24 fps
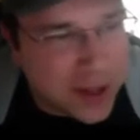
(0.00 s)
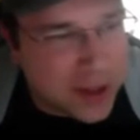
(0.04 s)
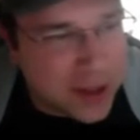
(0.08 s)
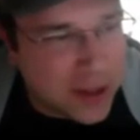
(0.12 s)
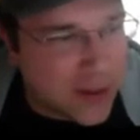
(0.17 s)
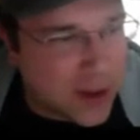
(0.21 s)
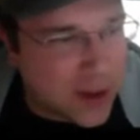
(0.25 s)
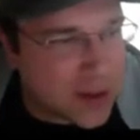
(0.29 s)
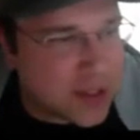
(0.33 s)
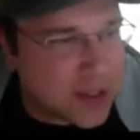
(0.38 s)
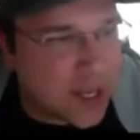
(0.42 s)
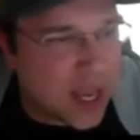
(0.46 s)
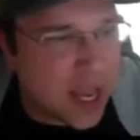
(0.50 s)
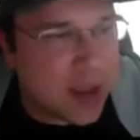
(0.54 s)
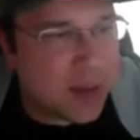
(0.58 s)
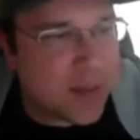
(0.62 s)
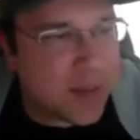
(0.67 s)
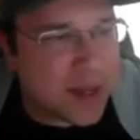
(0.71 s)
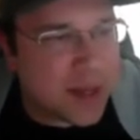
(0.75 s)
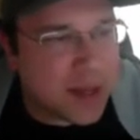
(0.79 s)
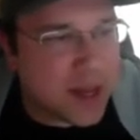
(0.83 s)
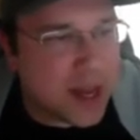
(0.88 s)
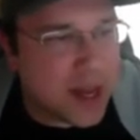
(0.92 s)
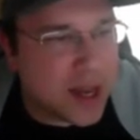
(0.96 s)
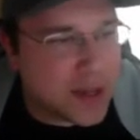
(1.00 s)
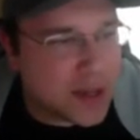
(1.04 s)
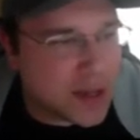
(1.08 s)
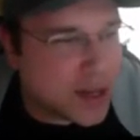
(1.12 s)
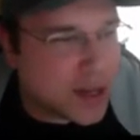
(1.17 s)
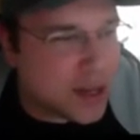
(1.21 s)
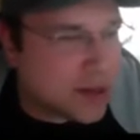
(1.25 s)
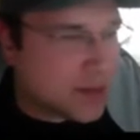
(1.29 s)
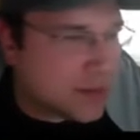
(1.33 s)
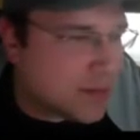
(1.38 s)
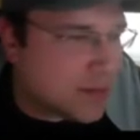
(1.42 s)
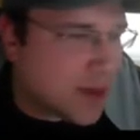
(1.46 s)
on this game, and
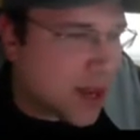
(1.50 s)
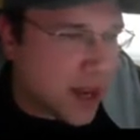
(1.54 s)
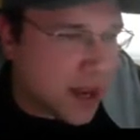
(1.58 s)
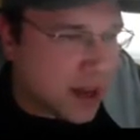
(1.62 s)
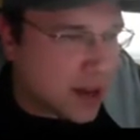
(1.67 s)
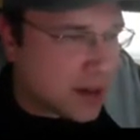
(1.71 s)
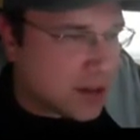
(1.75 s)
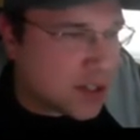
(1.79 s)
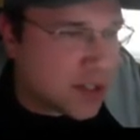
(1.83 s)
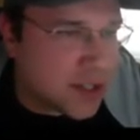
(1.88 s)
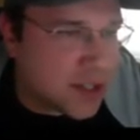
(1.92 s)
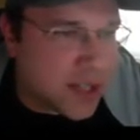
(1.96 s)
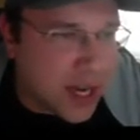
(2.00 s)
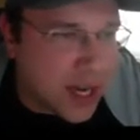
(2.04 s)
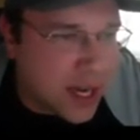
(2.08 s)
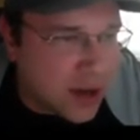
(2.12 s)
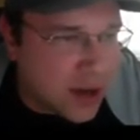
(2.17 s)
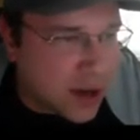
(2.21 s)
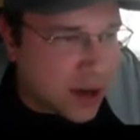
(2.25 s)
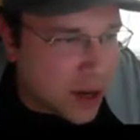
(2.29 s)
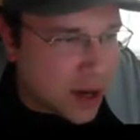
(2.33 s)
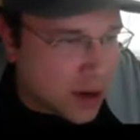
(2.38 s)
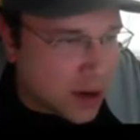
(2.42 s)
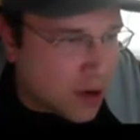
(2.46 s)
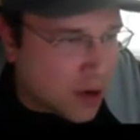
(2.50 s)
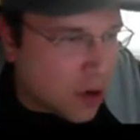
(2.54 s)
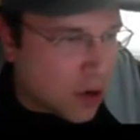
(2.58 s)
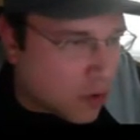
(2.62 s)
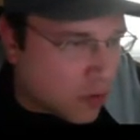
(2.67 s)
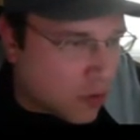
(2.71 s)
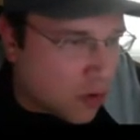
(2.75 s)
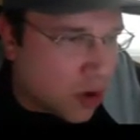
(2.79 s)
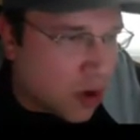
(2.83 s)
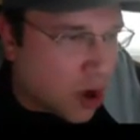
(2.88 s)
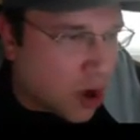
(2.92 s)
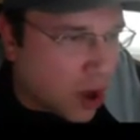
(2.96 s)
just in
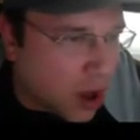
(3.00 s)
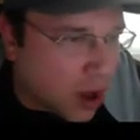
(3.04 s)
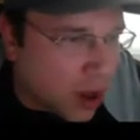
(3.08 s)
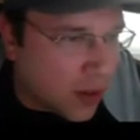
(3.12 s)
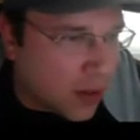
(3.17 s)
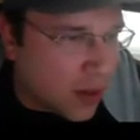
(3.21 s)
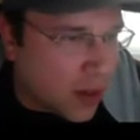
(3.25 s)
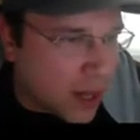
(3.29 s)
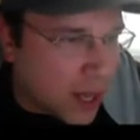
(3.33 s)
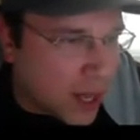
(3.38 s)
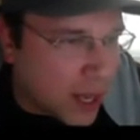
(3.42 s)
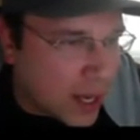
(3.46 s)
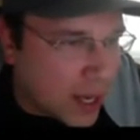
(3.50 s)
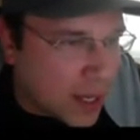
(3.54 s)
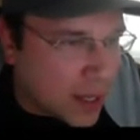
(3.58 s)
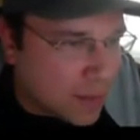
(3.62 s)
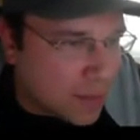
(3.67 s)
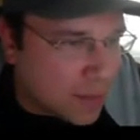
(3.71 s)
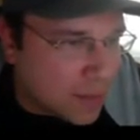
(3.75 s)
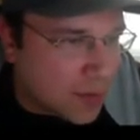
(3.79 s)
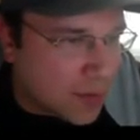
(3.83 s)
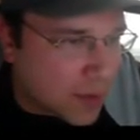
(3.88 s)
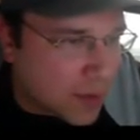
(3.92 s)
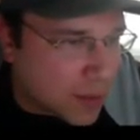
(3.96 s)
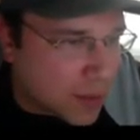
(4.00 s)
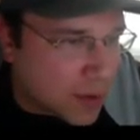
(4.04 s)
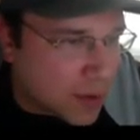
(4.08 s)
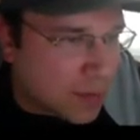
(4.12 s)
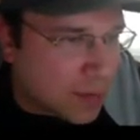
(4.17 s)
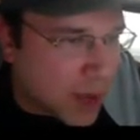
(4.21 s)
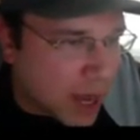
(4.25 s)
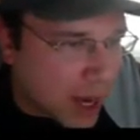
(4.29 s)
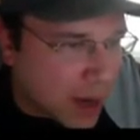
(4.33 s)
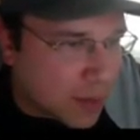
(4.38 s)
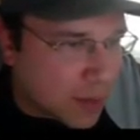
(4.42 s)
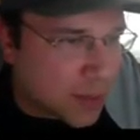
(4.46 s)
overall from a
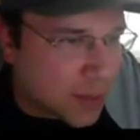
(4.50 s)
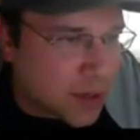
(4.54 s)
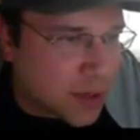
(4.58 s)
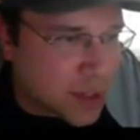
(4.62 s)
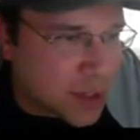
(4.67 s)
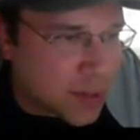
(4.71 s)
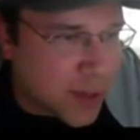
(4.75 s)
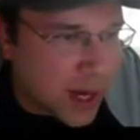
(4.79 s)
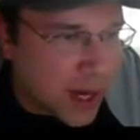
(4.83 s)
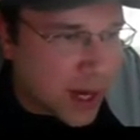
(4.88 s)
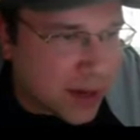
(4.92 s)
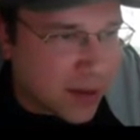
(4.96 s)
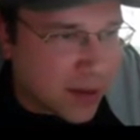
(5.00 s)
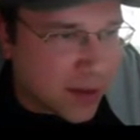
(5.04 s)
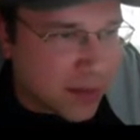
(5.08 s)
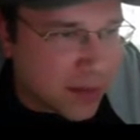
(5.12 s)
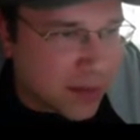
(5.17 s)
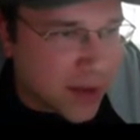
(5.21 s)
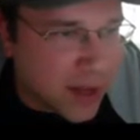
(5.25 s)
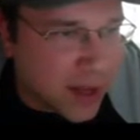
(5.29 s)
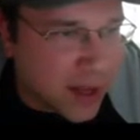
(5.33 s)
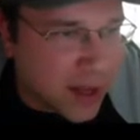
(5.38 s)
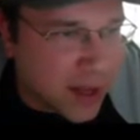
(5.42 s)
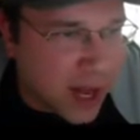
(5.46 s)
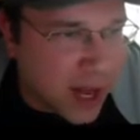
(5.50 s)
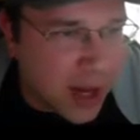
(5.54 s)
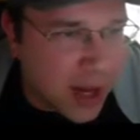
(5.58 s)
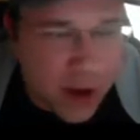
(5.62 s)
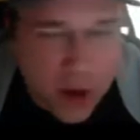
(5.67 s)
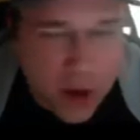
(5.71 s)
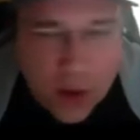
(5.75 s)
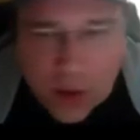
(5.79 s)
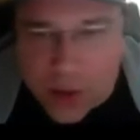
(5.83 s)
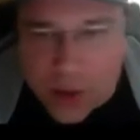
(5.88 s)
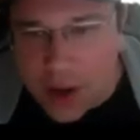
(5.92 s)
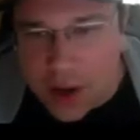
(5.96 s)
betting perspective? I
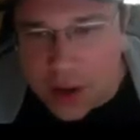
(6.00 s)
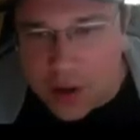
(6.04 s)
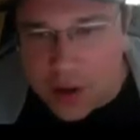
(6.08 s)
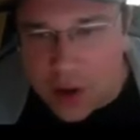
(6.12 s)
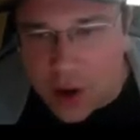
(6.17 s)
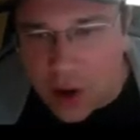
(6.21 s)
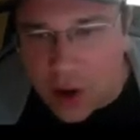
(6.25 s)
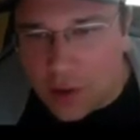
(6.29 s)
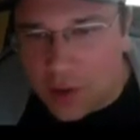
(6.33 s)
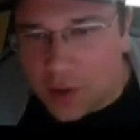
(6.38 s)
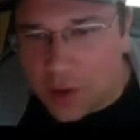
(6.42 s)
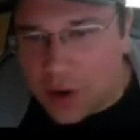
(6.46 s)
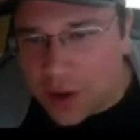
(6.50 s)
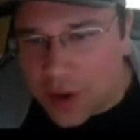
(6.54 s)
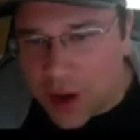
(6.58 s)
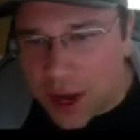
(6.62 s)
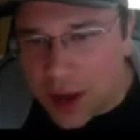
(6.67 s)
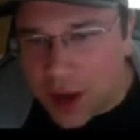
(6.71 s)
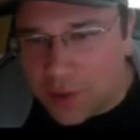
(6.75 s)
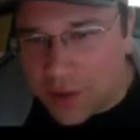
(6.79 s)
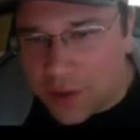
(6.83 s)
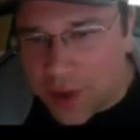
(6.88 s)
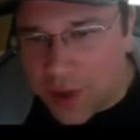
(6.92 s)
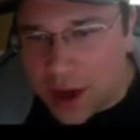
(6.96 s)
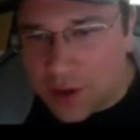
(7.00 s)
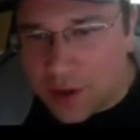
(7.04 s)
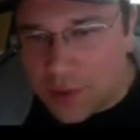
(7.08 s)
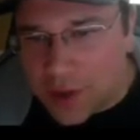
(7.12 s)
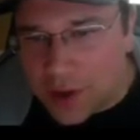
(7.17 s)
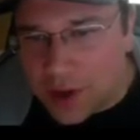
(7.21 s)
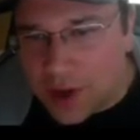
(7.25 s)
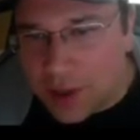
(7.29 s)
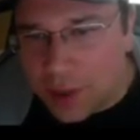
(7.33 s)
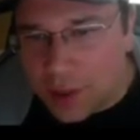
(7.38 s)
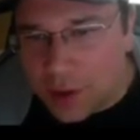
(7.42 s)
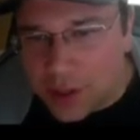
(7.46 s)
know that you're not a fan of the
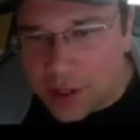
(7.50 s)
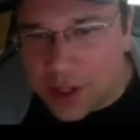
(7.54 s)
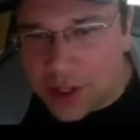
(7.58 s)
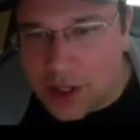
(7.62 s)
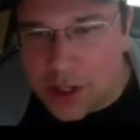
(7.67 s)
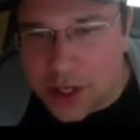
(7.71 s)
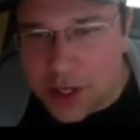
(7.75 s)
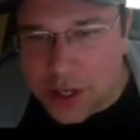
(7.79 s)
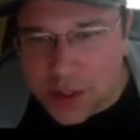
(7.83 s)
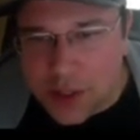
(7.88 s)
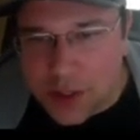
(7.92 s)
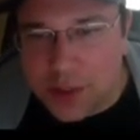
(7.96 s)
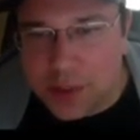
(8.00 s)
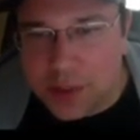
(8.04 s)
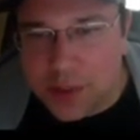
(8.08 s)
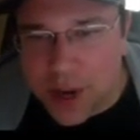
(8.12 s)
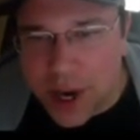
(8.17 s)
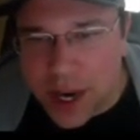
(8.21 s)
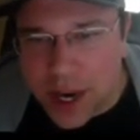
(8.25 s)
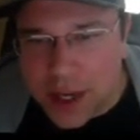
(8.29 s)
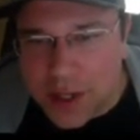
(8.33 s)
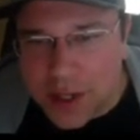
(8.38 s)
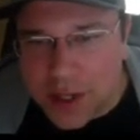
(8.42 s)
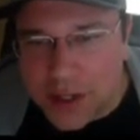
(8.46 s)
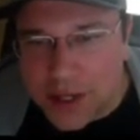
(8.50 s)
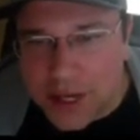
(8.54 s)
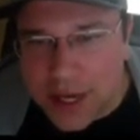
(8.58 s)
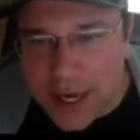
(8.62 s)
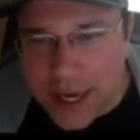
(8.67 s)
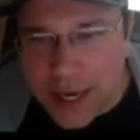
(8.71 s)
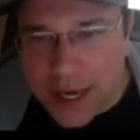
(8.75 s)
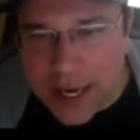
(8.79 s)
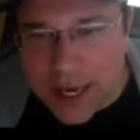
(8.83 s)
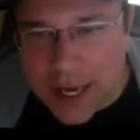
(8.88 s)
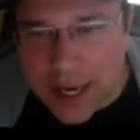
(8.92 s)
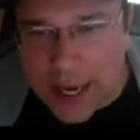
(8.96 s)
double-digit spreads,
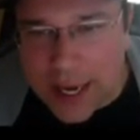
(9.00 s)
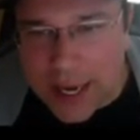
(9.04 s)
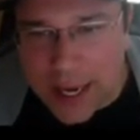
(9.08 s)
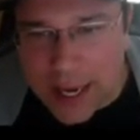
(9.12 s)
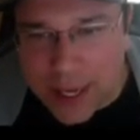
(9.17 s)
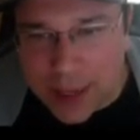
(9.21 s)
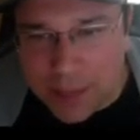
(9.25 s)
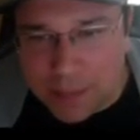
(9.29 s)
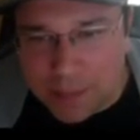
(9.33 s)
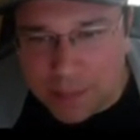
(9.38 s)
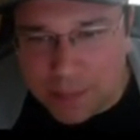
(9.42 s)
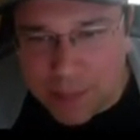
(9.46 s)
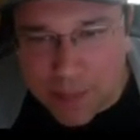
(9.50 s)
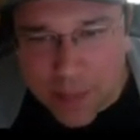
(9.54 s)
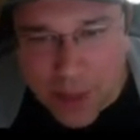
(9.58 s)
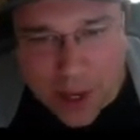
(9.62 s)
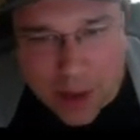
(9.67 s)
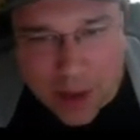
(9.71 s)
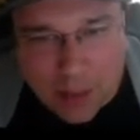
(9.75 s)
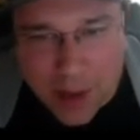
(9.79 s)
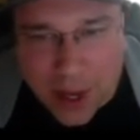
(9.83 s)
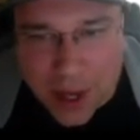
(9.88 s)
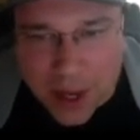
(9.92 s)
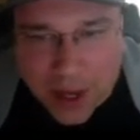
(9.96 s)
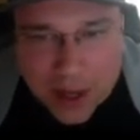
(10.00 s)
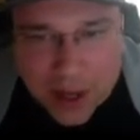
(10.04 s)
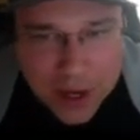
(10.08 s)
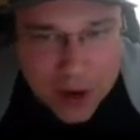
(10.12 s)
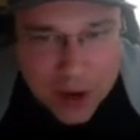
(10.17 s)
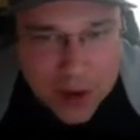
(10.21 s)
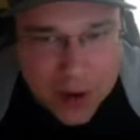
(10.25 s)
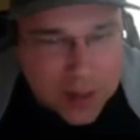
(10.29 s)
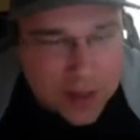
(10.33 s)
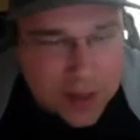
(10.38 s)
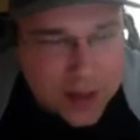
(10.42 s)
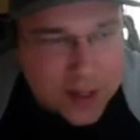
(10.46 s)
but
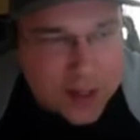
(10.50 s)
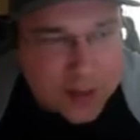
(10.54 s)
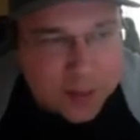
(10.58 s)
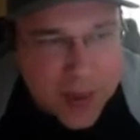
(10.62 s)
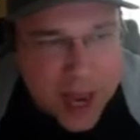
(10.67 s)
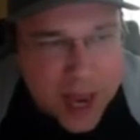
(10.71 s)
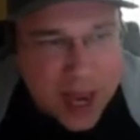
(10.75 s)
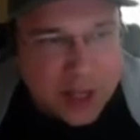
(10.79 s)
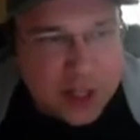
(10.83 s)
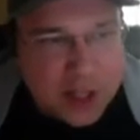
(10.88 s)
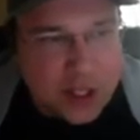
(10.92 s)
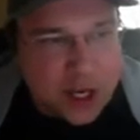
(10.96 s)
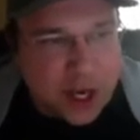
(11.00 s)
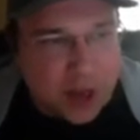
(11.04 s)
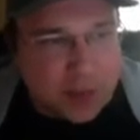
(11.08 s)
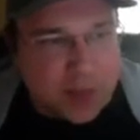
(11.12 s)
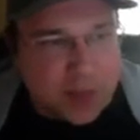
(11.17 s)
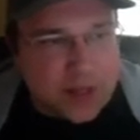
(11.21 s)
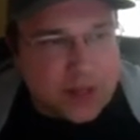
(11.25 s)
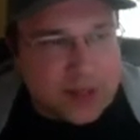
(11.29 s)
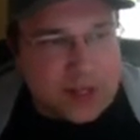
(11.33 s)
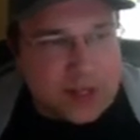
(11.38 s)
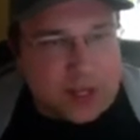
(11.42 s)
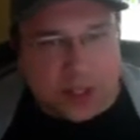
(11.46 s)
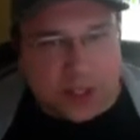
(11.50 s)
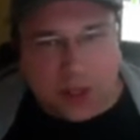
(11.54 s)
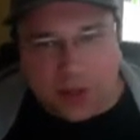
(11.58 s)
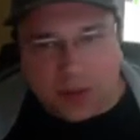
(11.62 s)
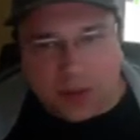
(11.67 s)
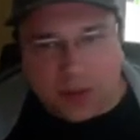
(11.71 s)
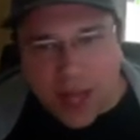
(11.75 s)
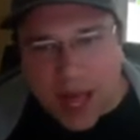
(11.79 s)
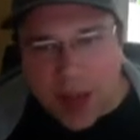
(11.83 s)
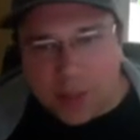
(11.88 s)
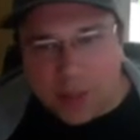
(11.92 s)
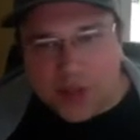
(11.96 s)
in this matchup, in such a
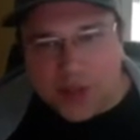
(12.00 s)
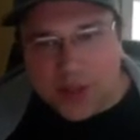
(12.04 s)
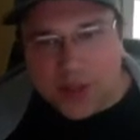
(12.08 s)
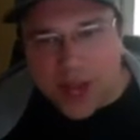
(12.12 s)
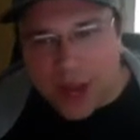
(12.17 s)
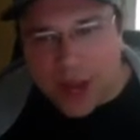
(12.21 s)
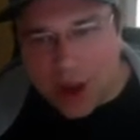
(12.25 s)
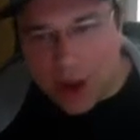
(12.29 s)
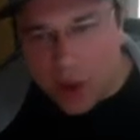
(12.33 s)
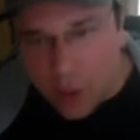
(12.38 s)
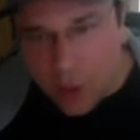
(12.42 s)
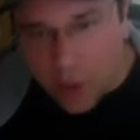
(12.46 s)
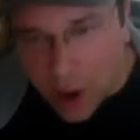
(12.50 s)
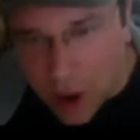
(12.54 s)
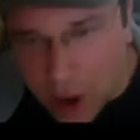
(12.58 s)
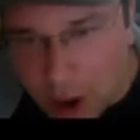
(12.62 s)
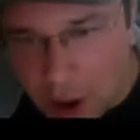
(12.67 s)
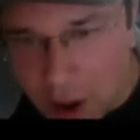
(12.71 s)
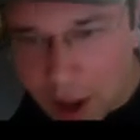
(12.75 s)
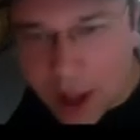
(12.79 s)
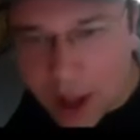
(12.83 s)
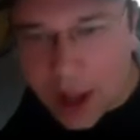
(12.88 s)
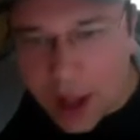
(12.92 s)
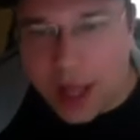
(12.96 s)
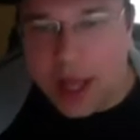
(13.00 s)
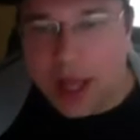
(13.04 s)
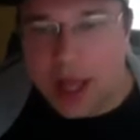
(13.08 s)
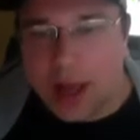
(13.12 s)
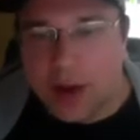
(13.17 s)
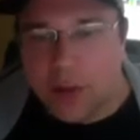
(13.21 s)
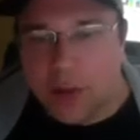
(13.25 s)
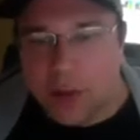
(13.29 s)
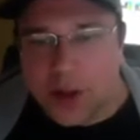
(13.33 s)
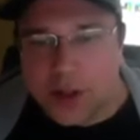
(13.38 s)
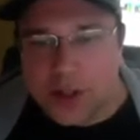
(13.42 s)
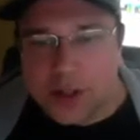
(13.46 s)
lopsided one,
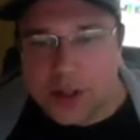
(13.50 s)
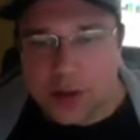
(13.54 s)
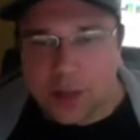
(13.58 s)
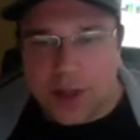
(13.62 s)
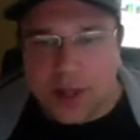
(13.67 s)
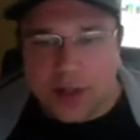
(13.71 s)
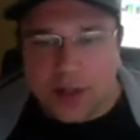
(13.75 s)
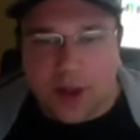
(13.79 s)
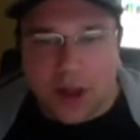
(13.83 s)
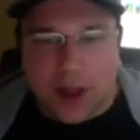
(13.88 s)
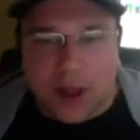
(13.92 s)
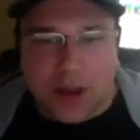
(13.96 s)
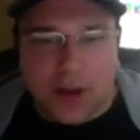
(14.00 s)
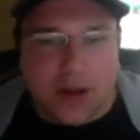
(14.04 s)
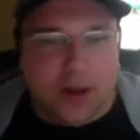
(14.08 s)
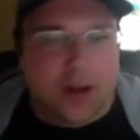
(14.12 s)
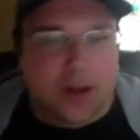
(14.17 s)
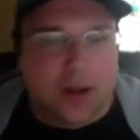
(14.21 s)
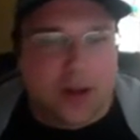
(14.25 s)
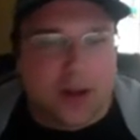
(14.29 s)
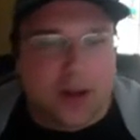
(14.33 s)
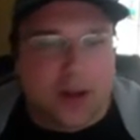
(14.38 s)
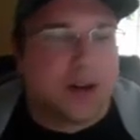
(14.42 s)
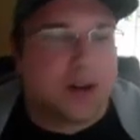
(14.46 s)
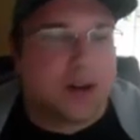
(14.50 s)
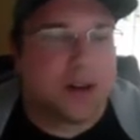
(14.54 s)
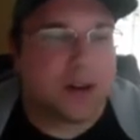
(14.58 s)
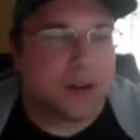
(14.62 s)
what's your mentality here?